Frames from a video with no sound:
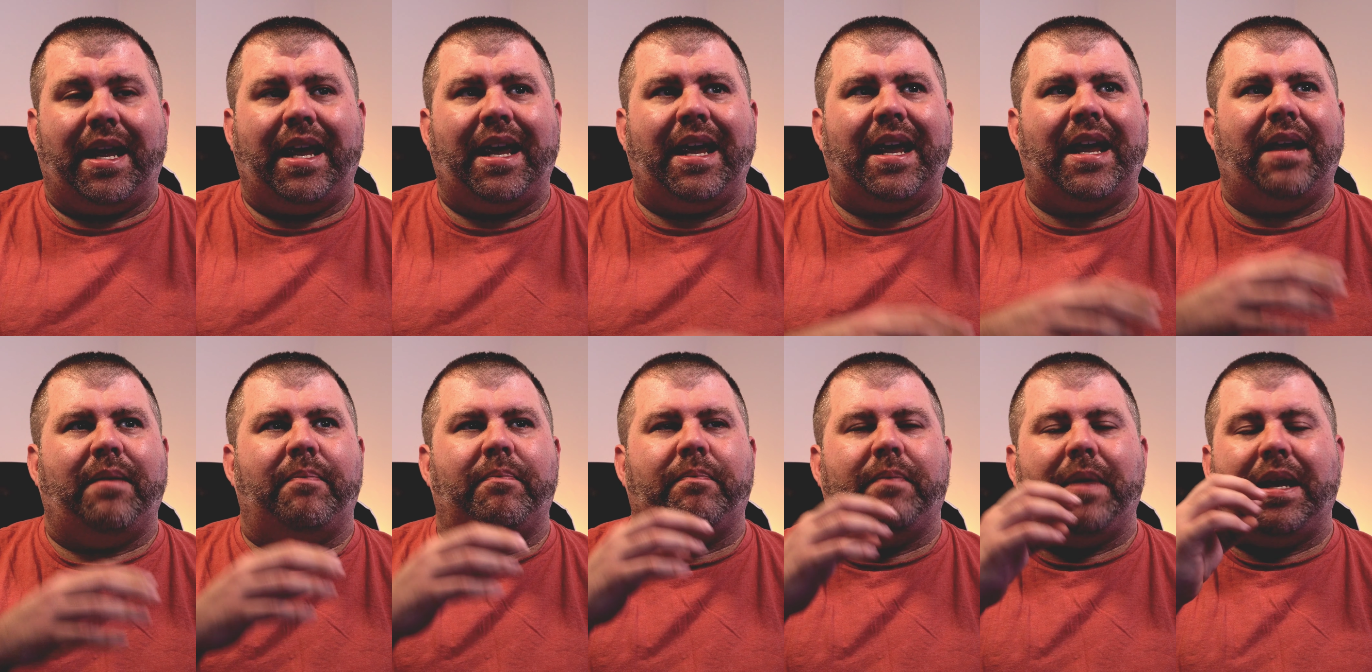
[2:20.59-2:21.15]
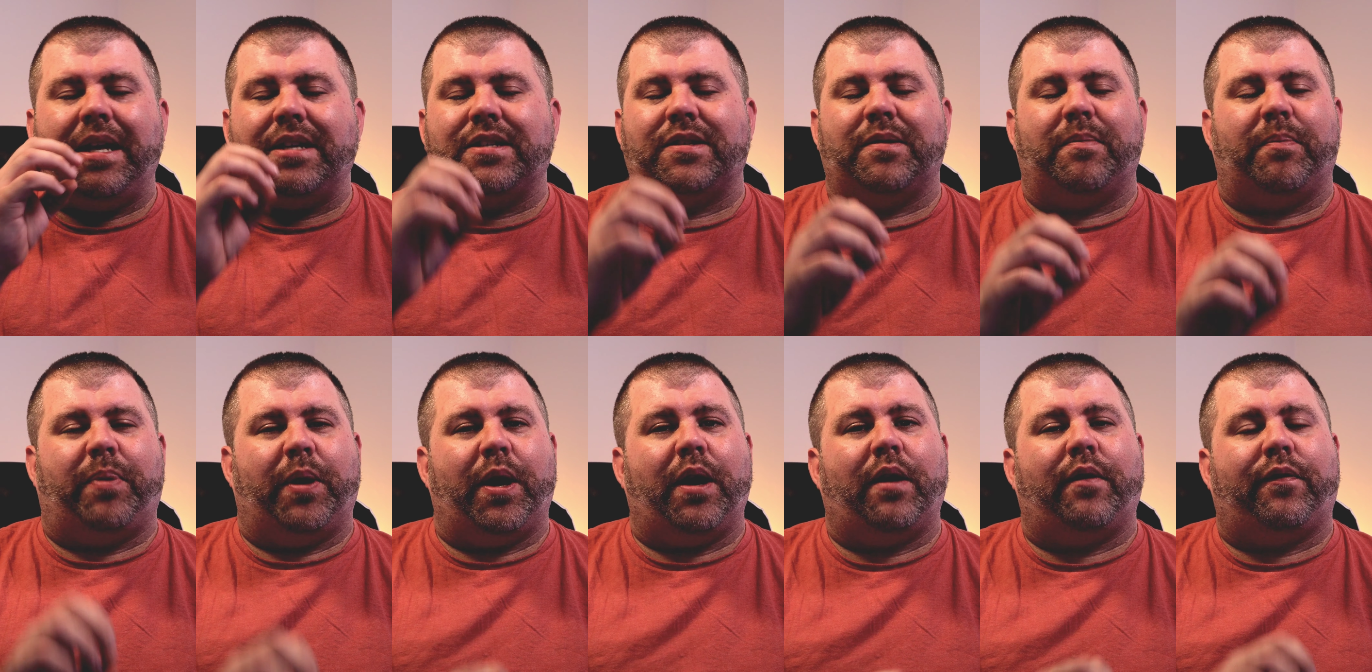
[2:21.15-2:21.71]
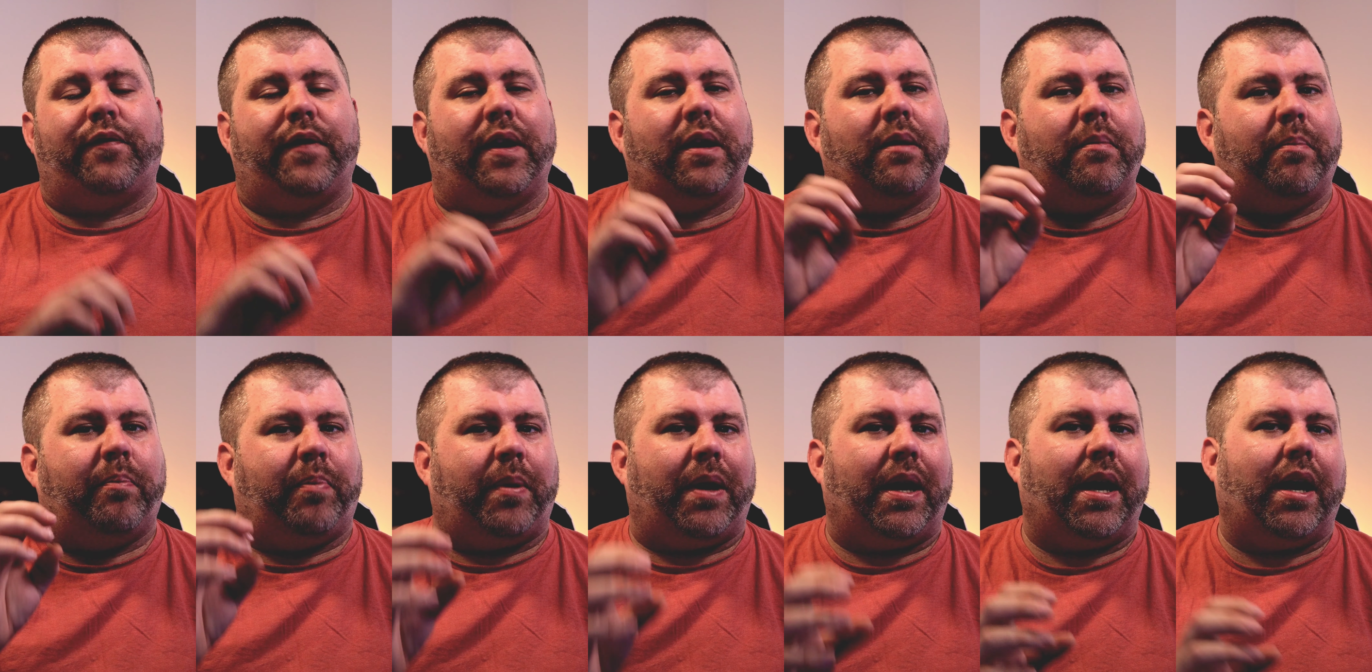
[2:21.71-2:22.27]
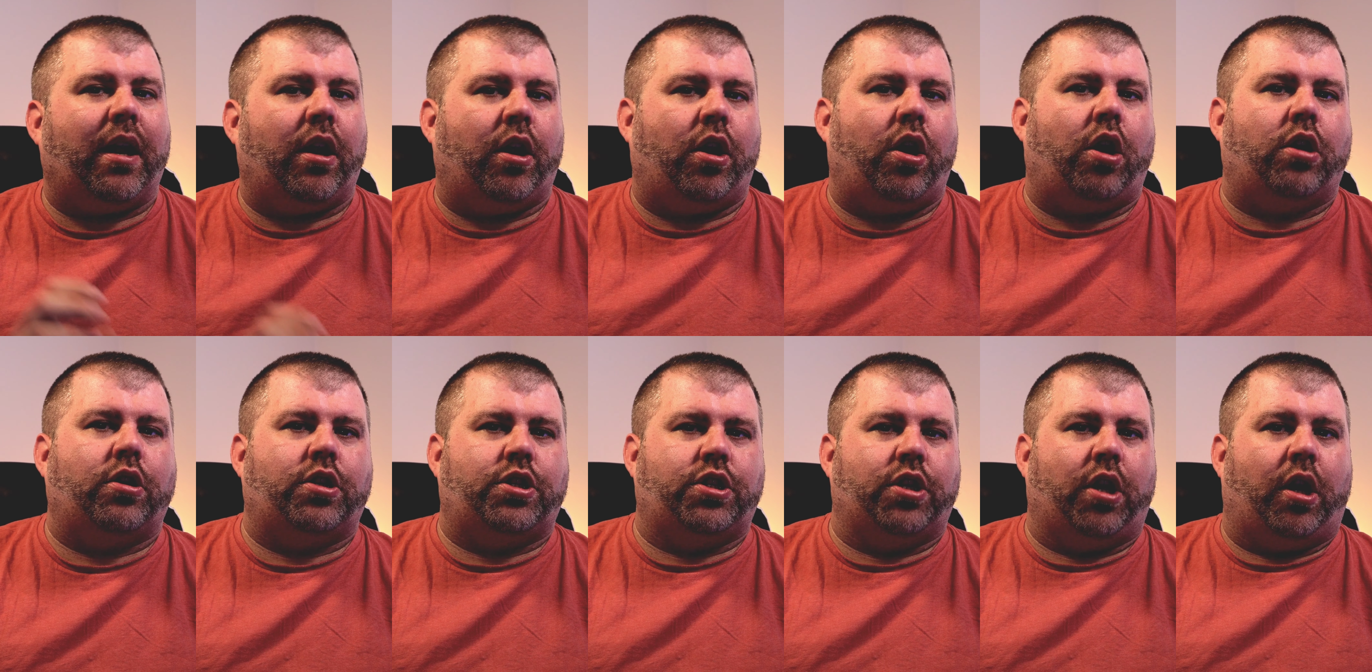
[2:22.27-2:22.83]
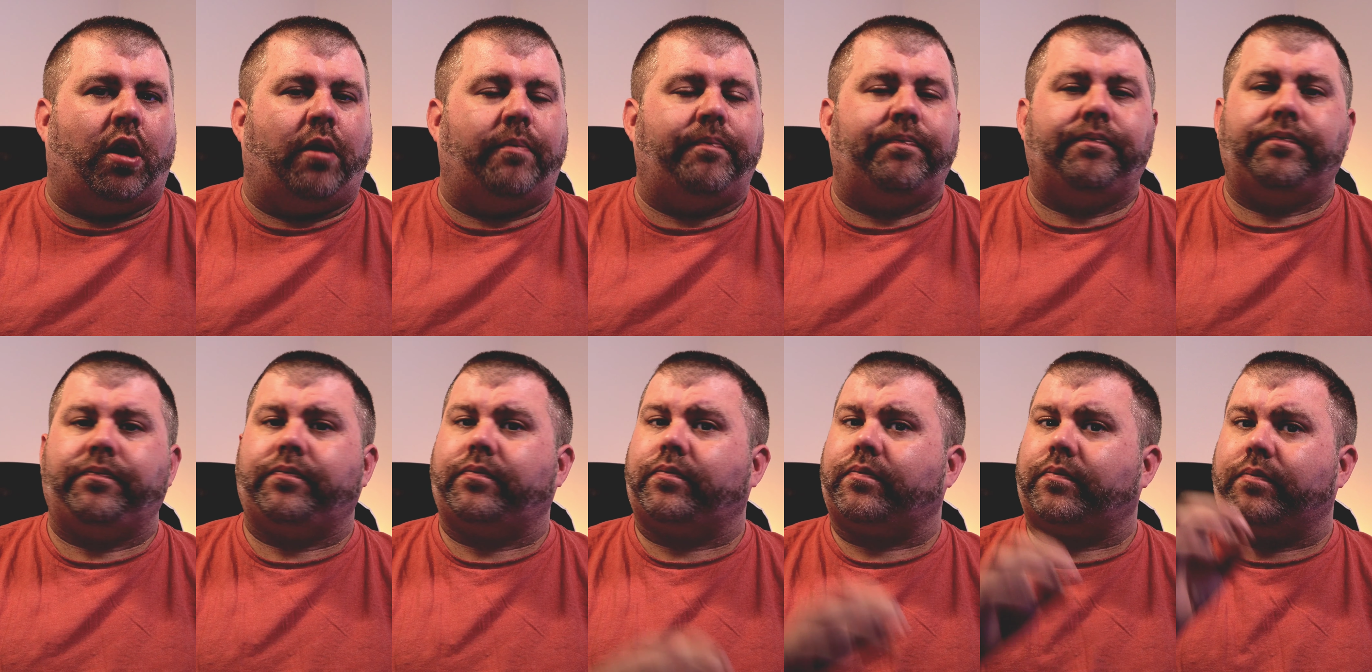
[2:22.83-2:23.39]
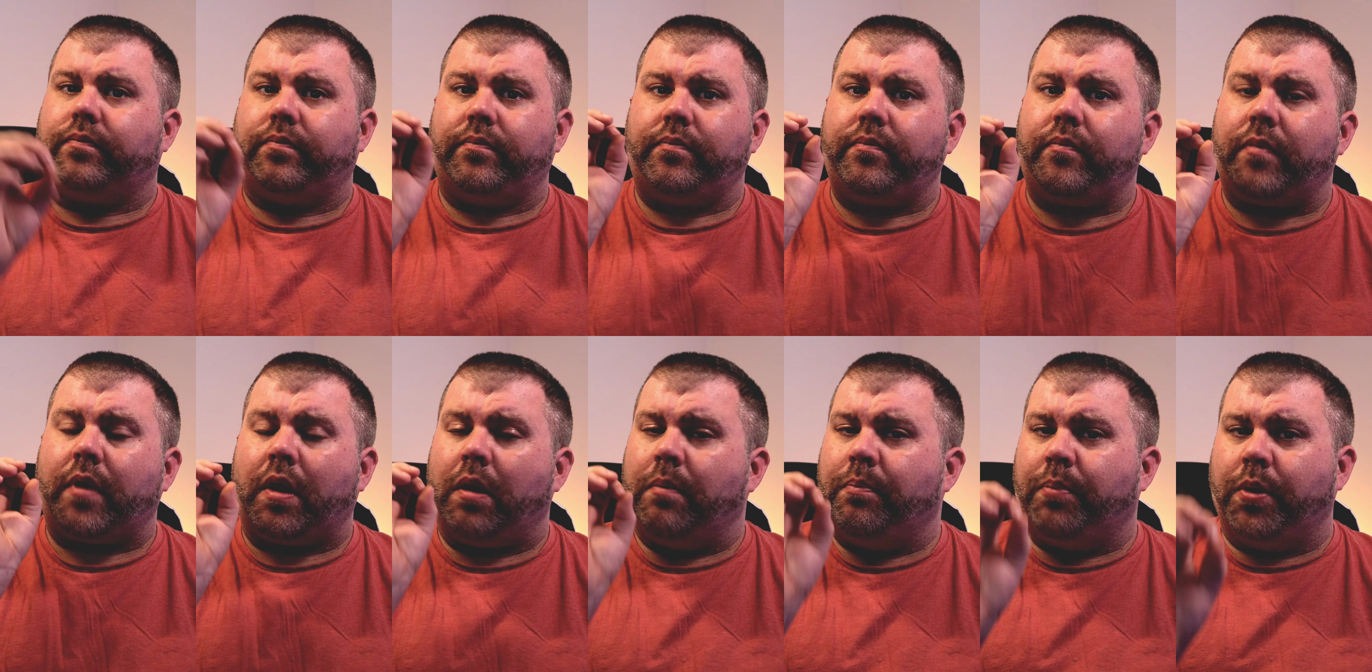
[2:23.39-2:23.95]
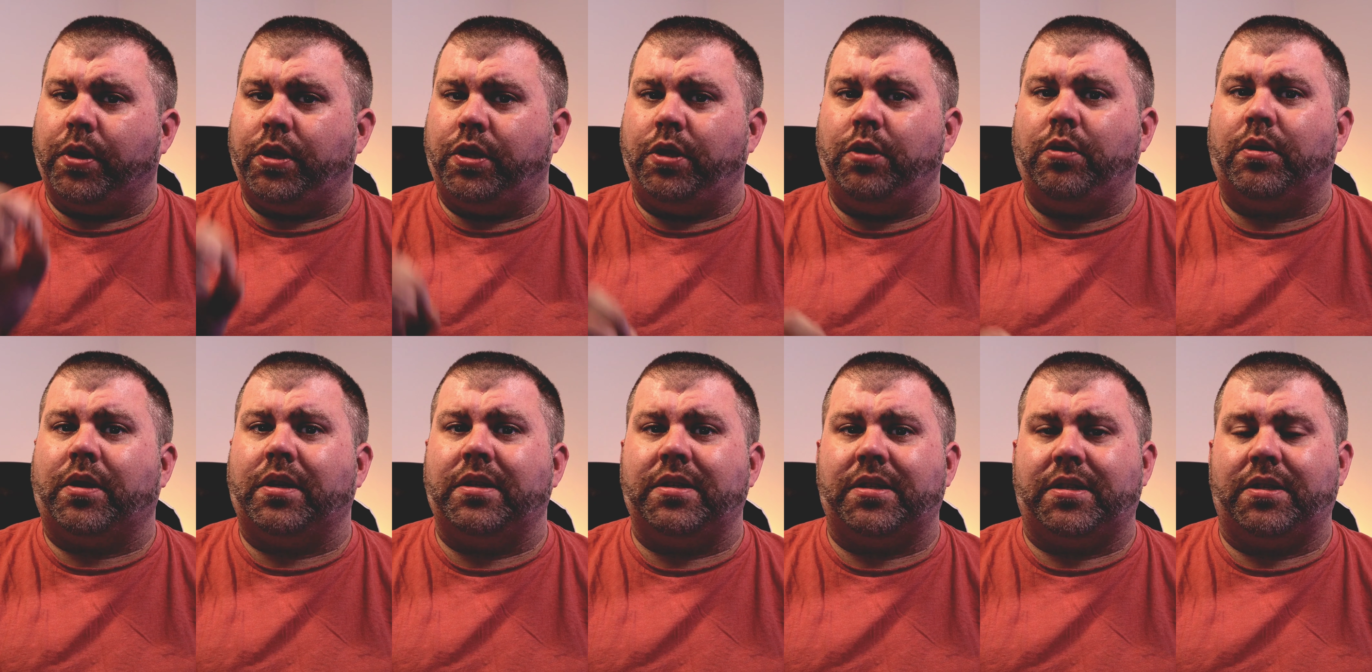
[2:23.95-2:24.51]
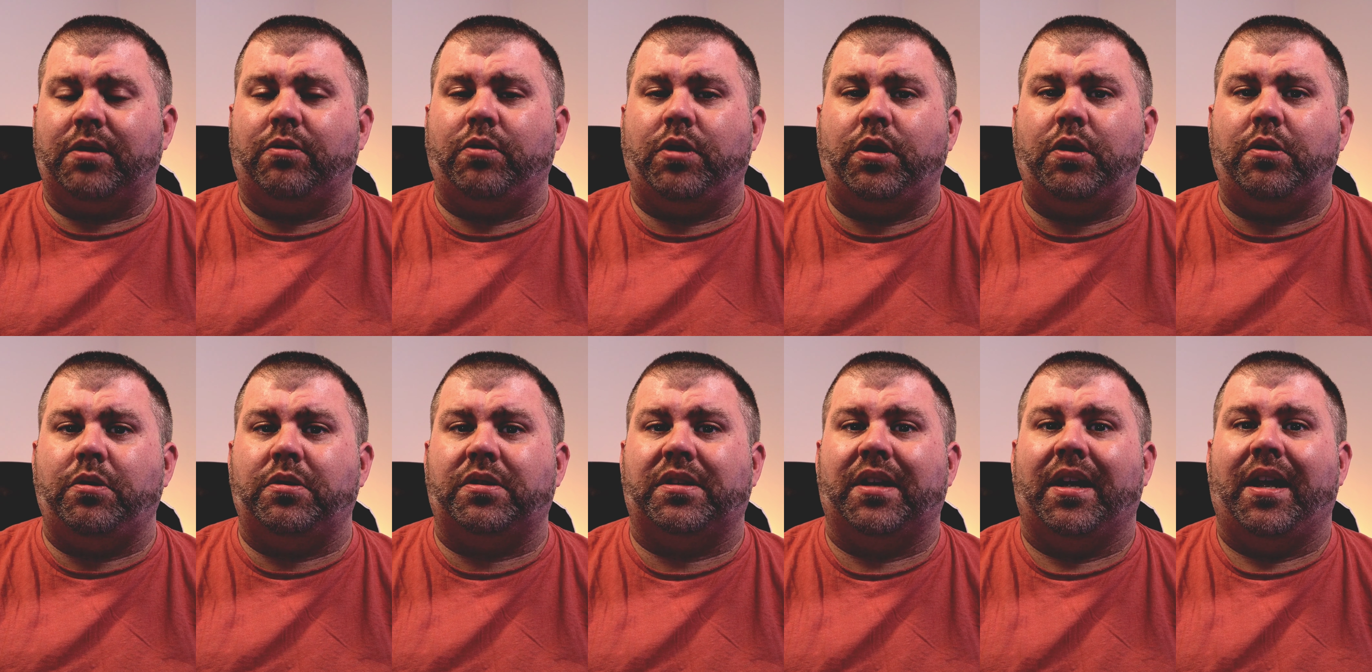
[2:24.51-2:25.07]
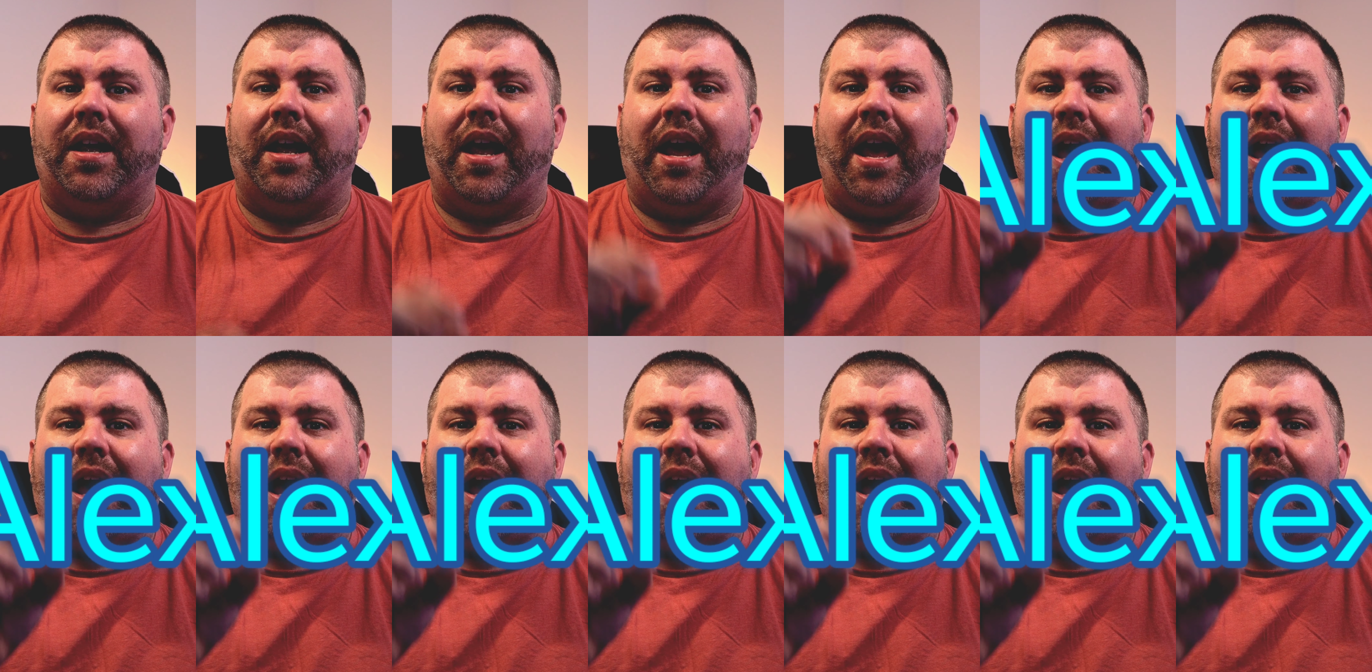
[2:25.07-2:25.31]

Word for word: It isn't perfect by a long shot but you can still use